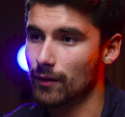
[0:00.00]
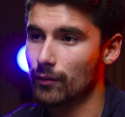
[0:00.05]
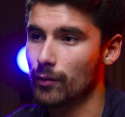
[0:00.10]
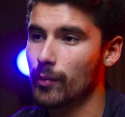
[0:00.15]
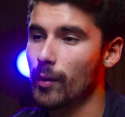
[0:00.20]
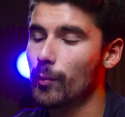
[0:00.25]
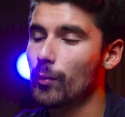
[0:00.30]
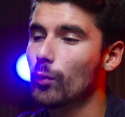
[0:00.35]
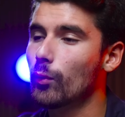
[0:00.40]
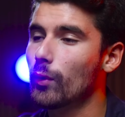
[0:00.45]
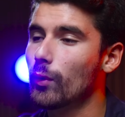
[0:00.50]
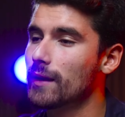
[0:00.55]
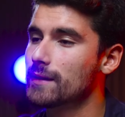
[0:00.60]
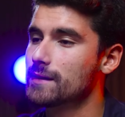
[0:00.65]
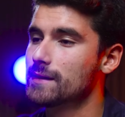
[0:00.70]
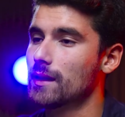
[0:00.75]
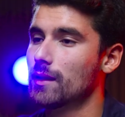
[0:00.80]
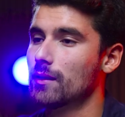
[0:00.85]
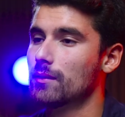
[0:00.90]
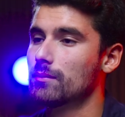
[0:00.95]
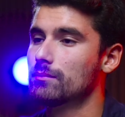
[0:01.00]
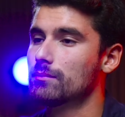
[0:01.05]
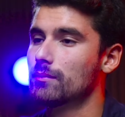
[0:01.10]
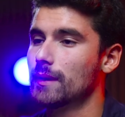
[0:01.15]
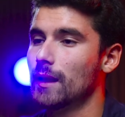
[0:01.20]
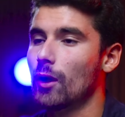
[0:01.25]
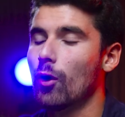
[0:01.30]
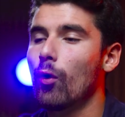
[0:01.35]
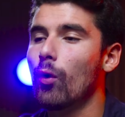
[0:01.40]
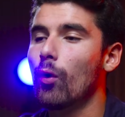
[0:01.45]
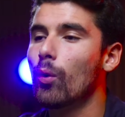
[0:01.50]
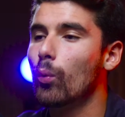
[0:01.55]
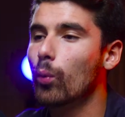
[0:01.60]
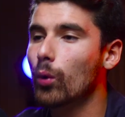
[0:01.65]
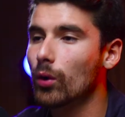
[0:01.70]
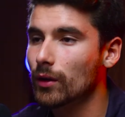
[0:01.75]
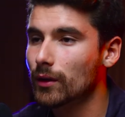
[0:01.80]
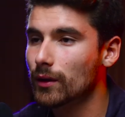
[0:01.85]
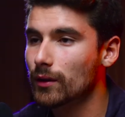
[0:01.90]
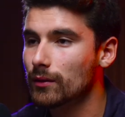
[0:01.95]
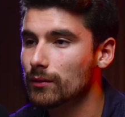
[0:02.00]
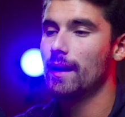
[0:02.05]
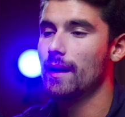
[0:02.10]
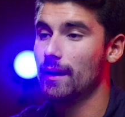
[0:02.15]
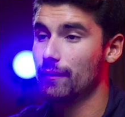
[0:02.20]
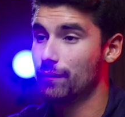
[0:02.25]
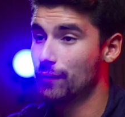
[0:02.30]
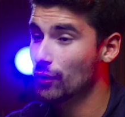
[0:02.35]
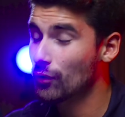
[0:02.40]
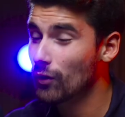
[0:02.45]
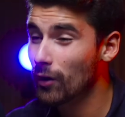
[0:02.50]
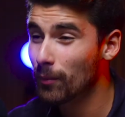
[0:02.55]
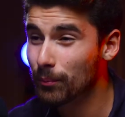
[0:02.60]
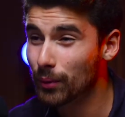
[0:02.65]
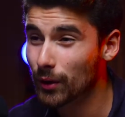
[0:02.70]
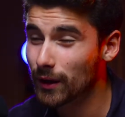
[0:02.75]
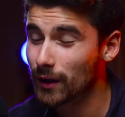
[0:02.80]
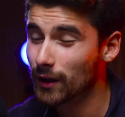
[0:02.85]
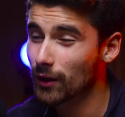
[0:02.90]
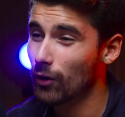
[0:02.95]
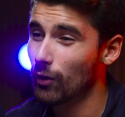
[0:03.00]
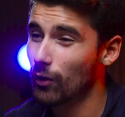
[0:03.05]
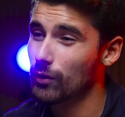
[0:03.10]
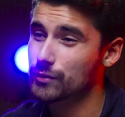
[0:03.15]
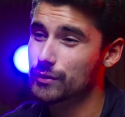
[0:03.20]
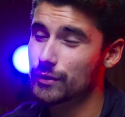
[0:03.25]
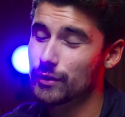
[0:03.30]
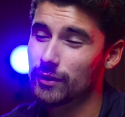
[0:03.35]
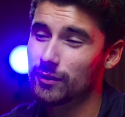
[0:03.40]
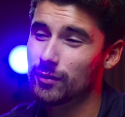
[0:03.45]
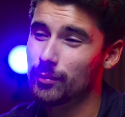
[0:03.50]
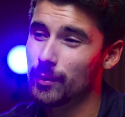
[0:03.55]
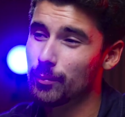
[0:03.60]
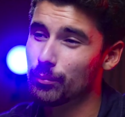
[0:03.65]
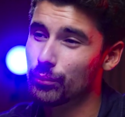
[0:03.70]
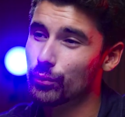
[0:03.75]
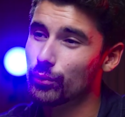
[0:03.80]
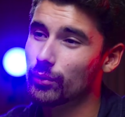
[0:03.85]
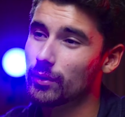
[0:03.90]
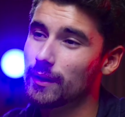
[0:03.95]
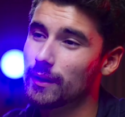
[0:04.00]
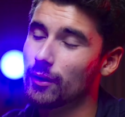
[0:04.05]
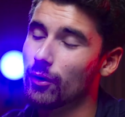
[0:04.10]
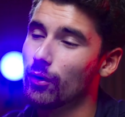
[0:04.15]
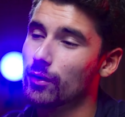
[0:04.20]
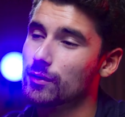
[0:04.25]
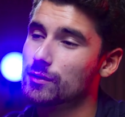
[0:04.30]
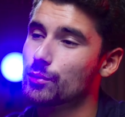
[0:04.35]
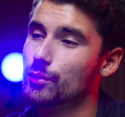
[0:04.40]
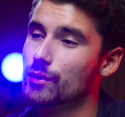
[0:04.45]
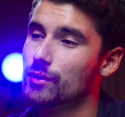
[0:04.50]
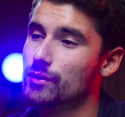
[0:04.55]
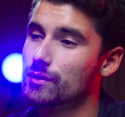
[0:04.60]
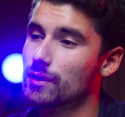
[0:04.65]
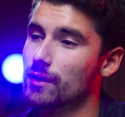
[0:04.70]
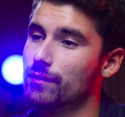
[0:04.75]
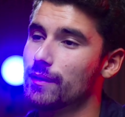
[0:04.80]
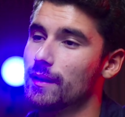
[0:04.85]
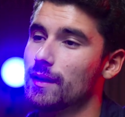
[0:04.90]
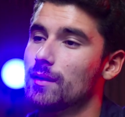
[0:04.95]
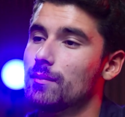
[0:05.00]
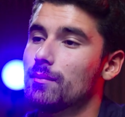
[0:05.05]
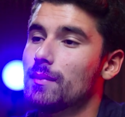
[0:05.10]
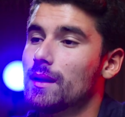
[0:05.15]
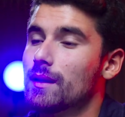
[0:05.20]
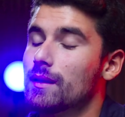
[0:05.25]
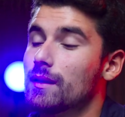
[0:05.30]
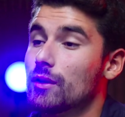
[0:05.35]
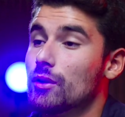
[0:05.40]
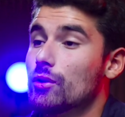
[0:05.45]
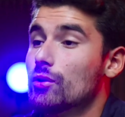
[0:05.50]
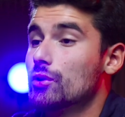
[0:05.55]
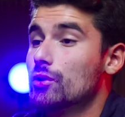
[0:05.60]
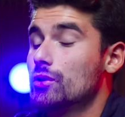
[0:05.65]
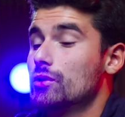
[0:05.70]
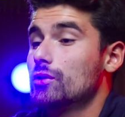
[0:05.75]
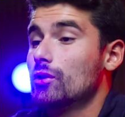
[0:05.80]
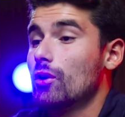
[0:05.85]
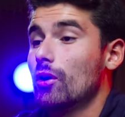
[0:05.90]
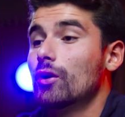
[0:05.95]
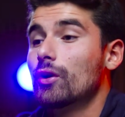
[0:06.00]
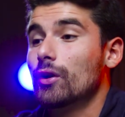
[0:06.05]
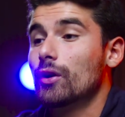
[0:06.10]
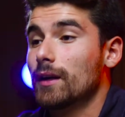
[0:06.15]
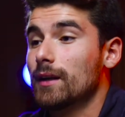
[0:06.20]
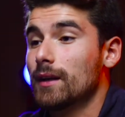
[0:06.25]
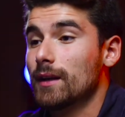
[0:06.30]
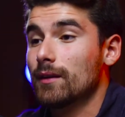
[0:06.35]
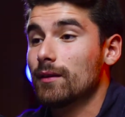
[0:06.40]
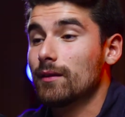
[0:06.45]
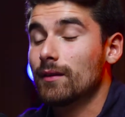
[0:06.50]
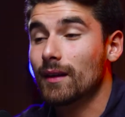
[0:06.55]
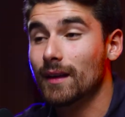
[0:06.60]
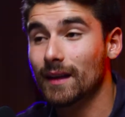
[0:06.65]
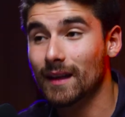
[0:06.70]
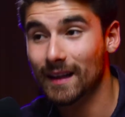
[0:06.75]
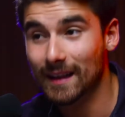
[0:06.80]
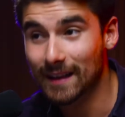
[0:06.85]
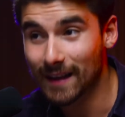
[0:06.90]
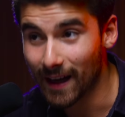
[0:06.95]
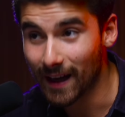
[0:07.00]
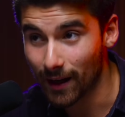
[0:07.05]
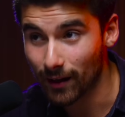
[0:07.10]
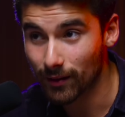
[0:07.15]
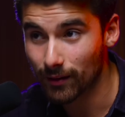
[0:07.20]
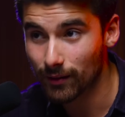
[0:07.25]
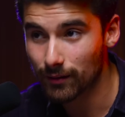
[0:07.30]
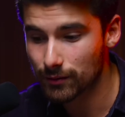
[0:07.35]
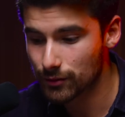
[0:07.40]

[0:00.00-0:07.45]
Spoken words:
Remember what I said, they all work. And if you're not booking calls, you need to be brutally honest with yourself and admit that you're just not good at it yet.